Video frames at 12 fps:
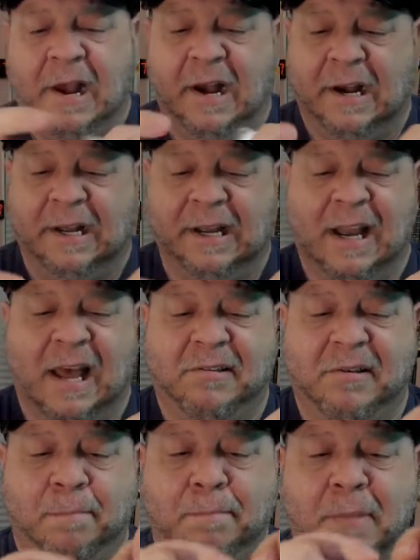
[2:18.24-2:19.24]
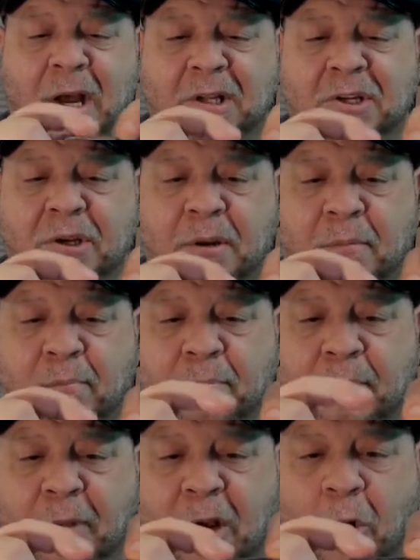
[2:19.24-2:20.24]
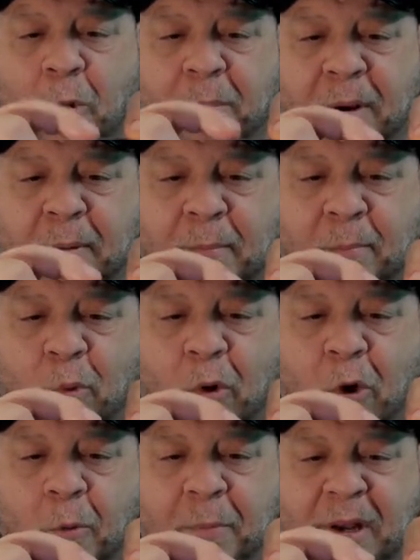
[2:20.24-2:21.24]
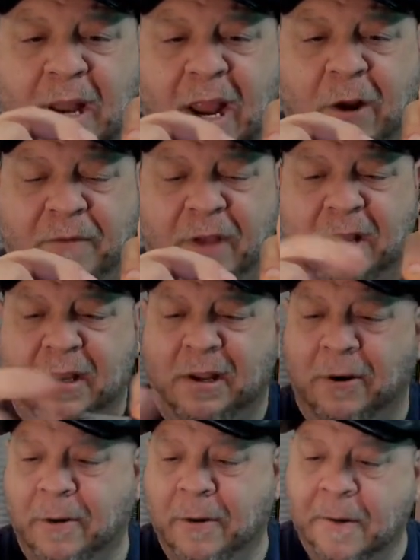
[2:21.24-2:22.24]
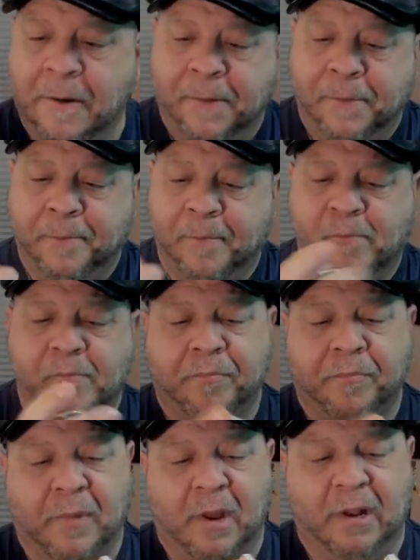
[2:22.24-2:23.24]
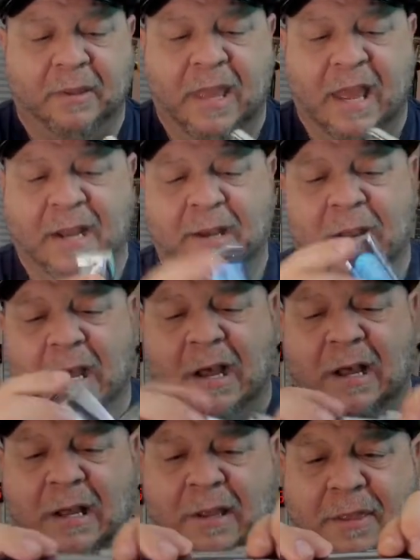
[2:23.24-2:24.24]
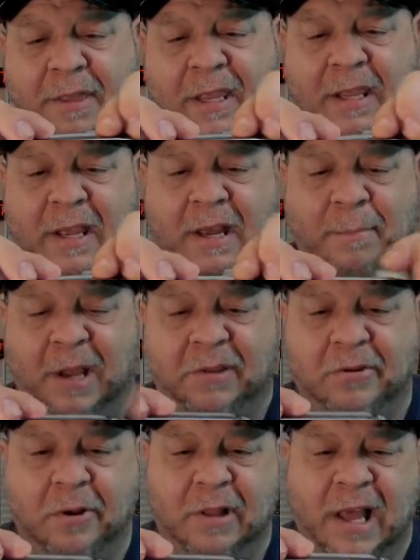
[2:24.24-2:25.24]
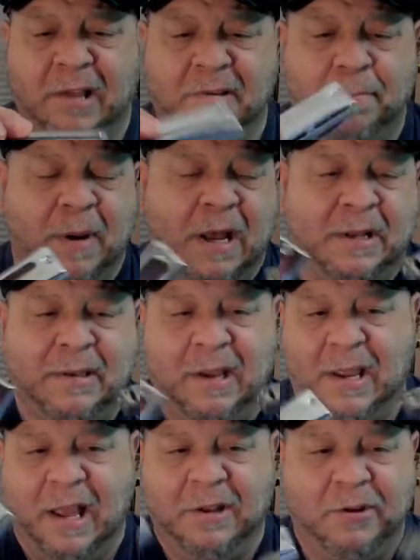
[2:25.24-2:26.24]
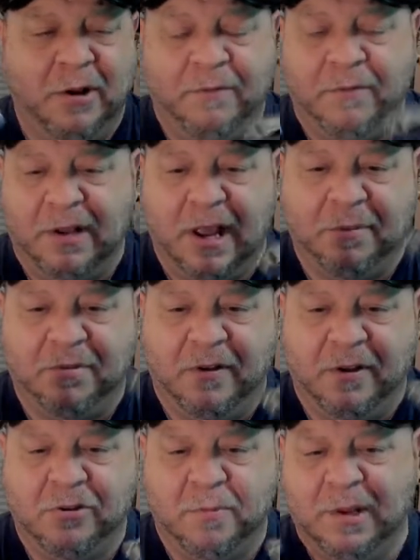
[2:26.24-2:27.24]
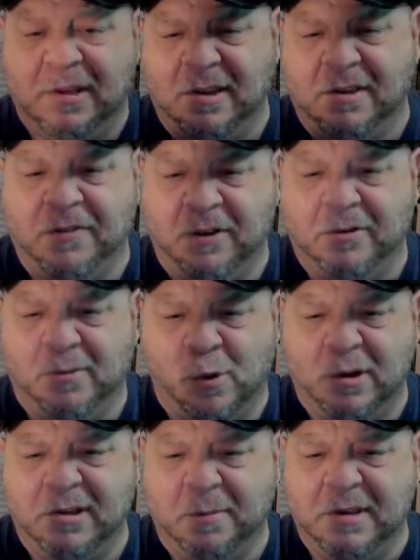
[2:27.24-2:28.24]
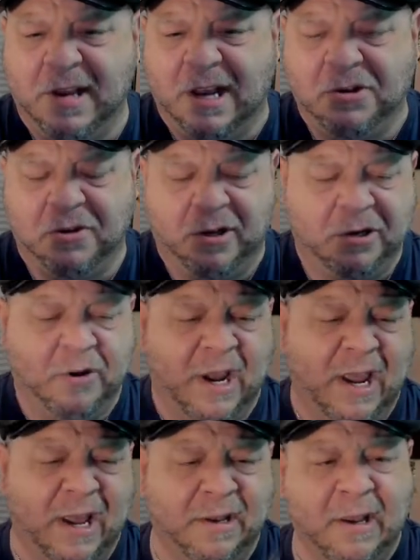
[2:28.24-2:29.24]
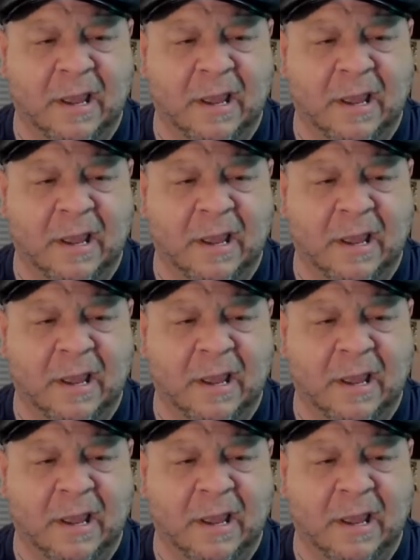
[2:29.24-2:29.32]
It has a much more open air vent here than the Meisterclass. But again, 2 different types of instruments. This feels a little more substantial in your hand.